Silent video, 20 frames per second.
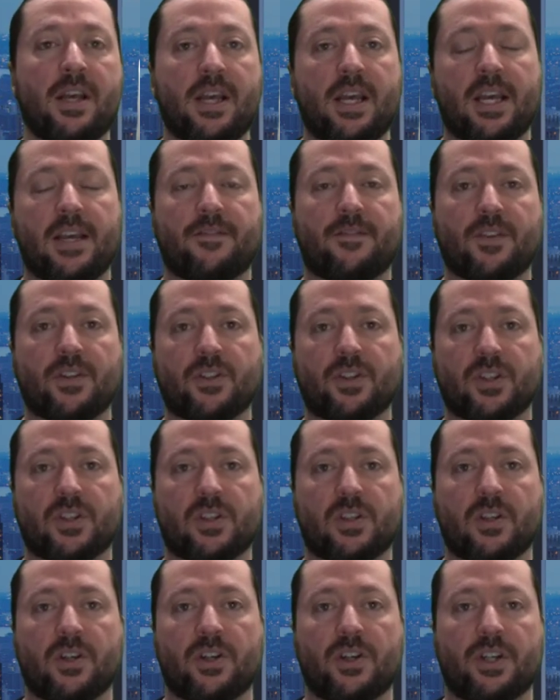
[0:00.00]
if you're
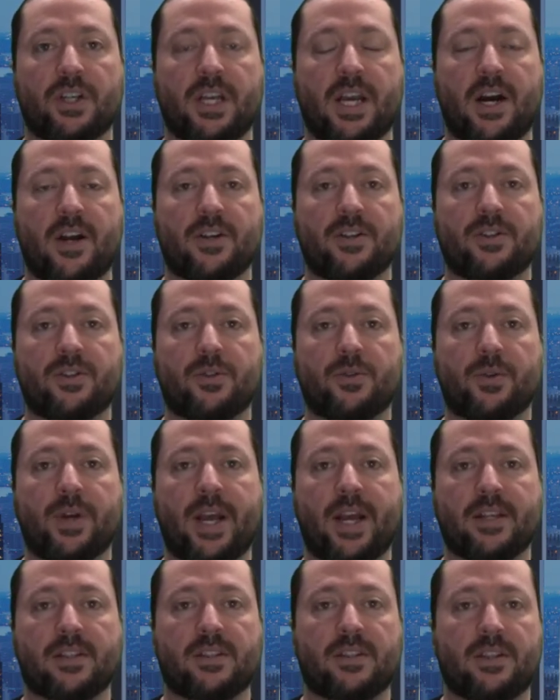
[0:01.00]
just learning how to do
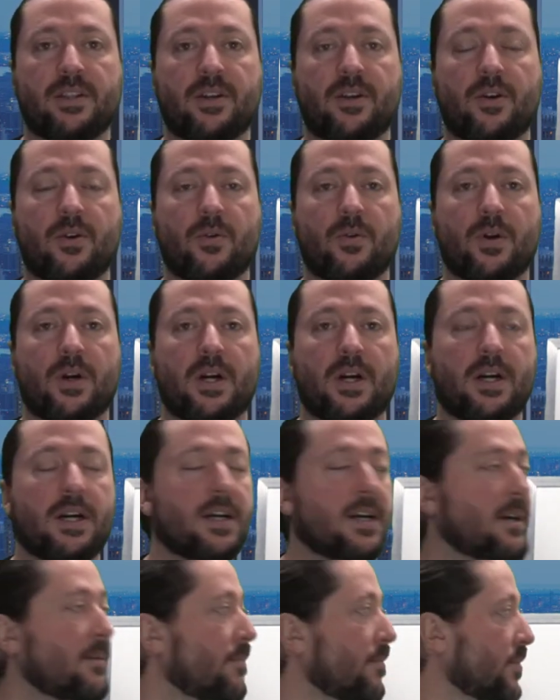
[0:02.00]
SEO.
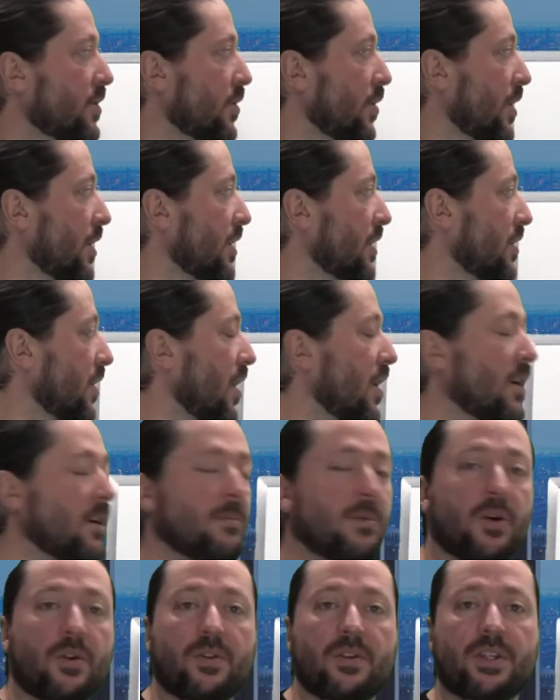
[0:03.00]
So I'm going to talk
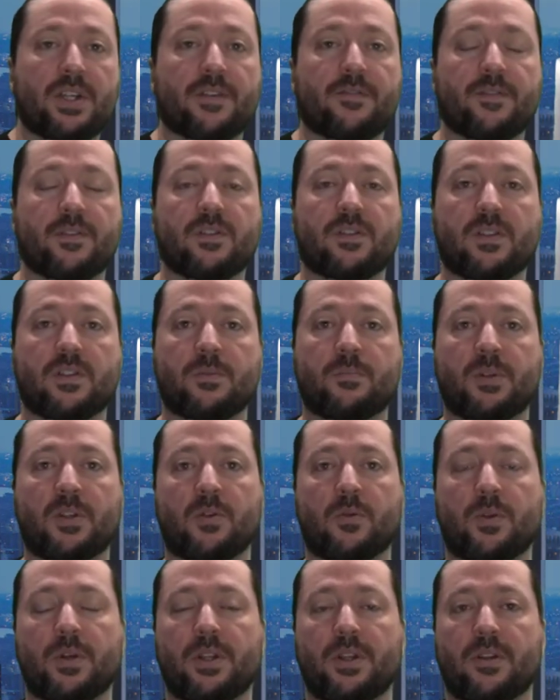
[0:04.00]
about the differences
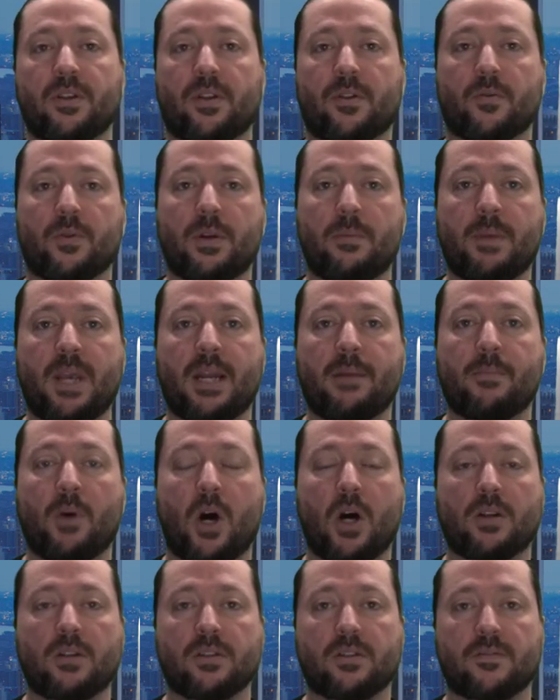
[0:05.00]
between the three main
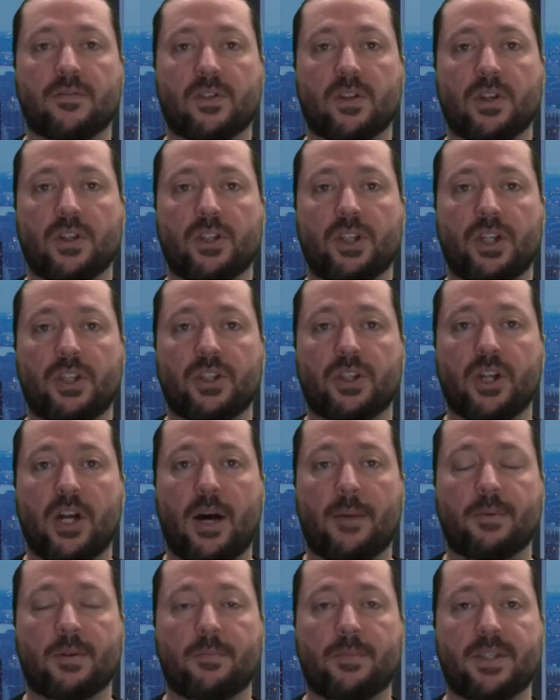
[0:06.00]
models of search engine
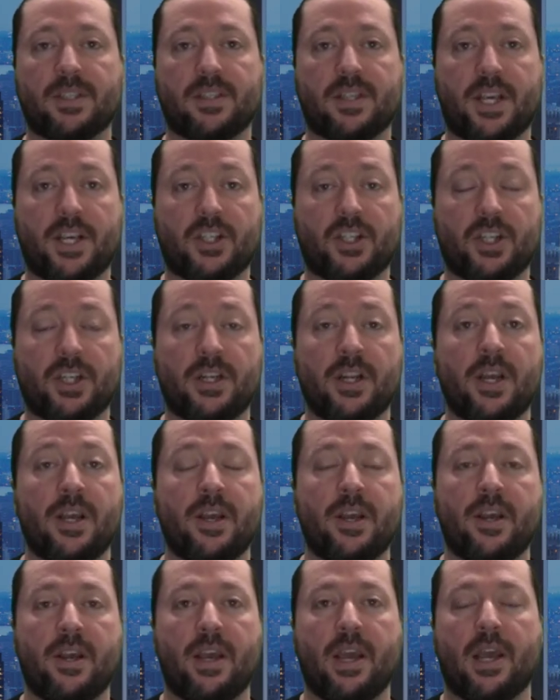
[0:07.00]
optimization
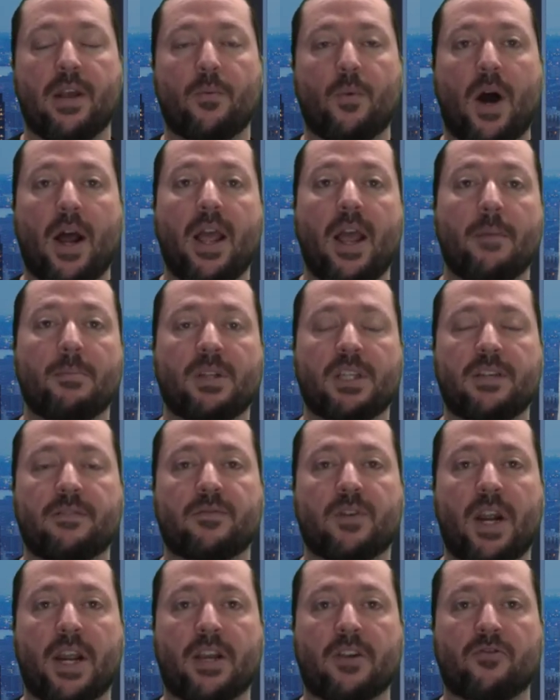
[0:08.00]
and why I
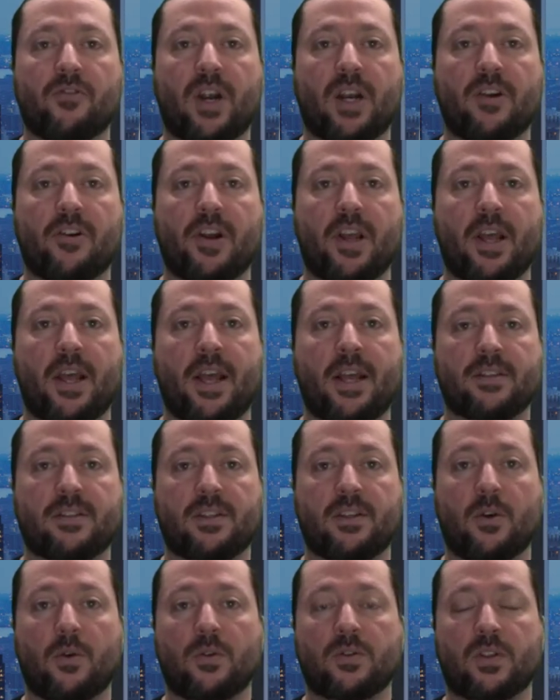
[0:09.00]
believe rank and rent or
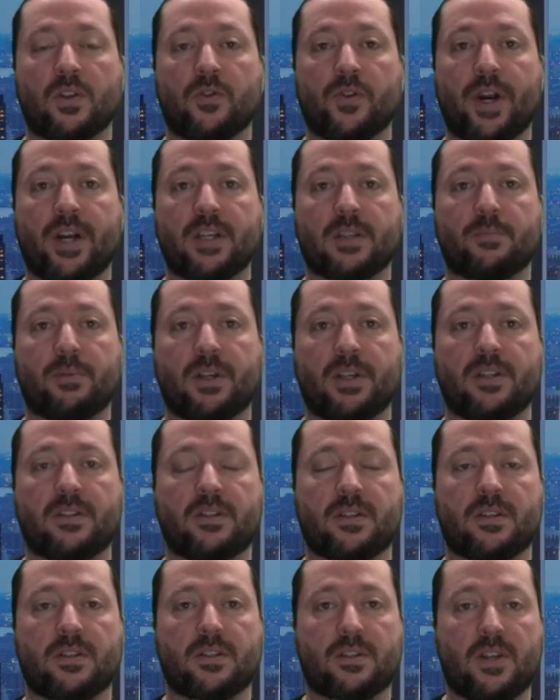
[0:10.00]
SEO is the greatest
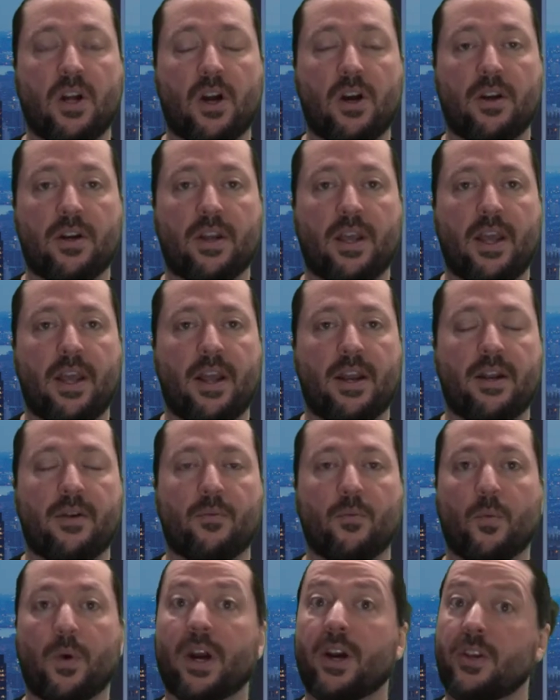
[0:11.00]
place to start
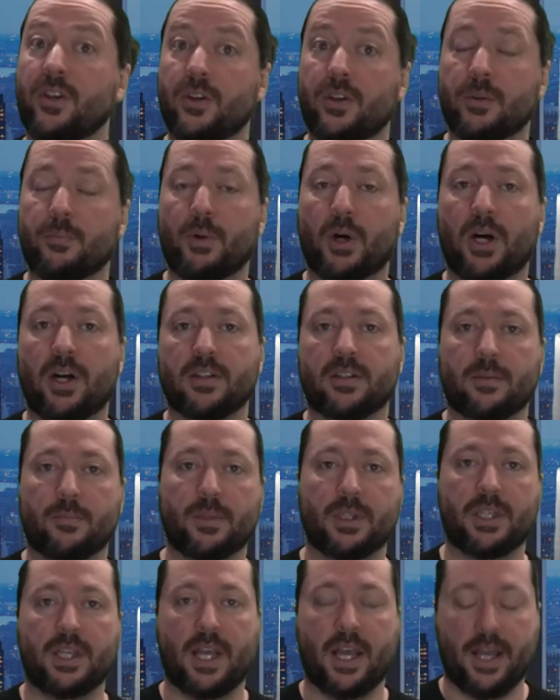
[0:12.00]
and where you could
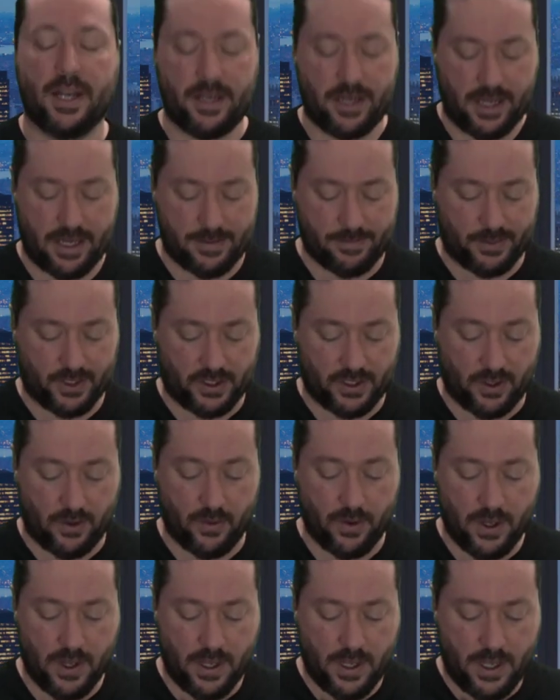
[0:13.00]
possibly end up.
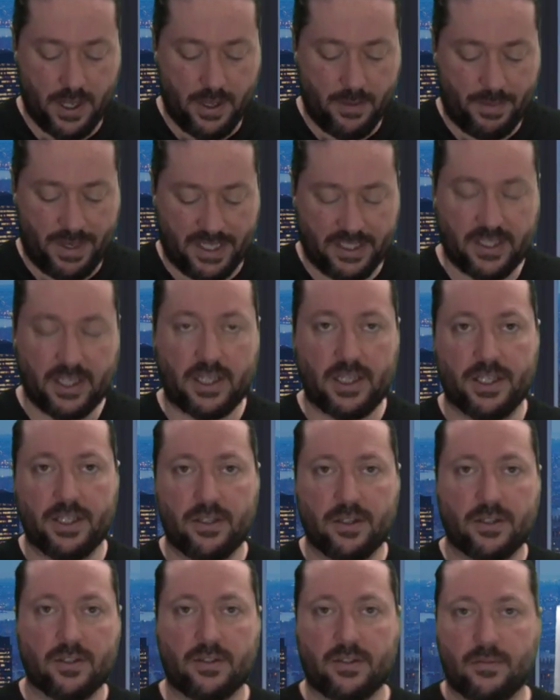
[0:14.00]
So basically,
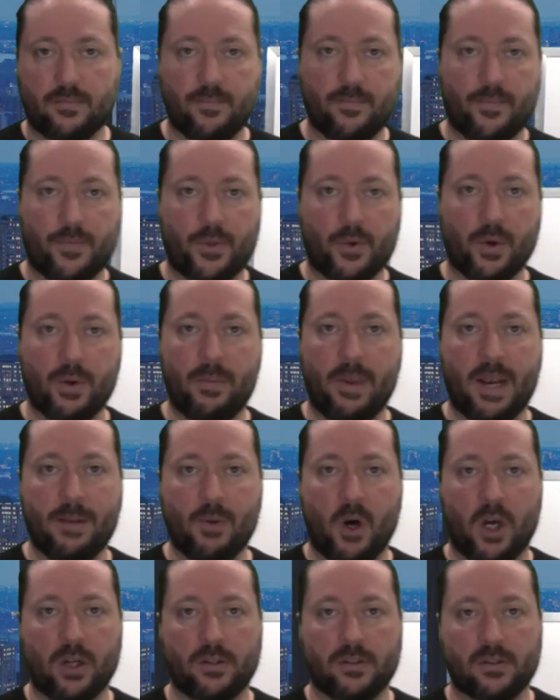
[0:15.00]
there's three main
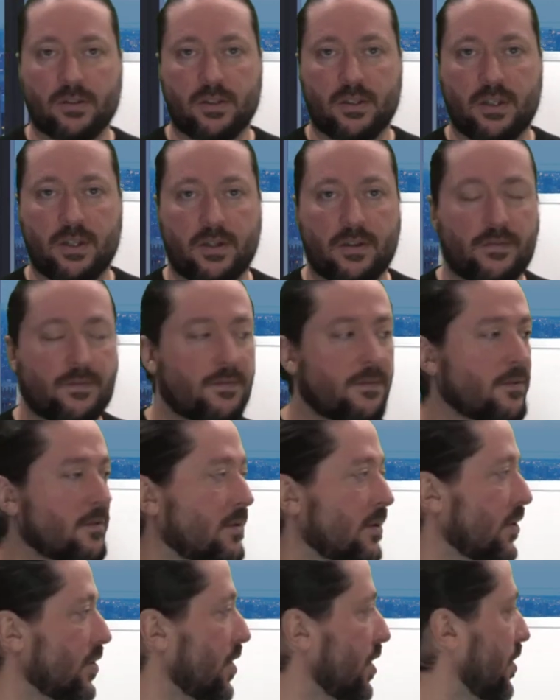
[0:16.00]
models of
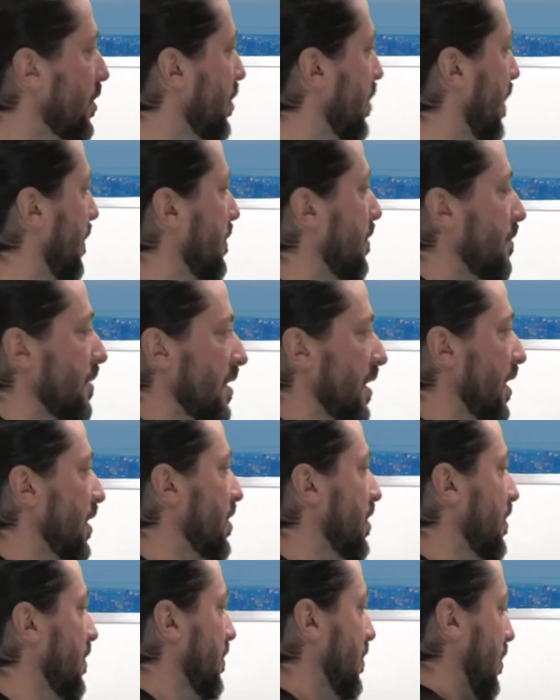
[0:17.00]
search engine
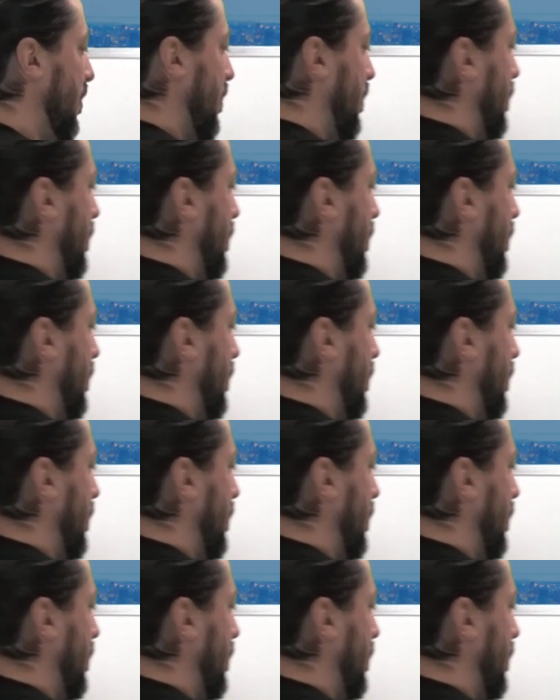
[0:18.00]
optimization. So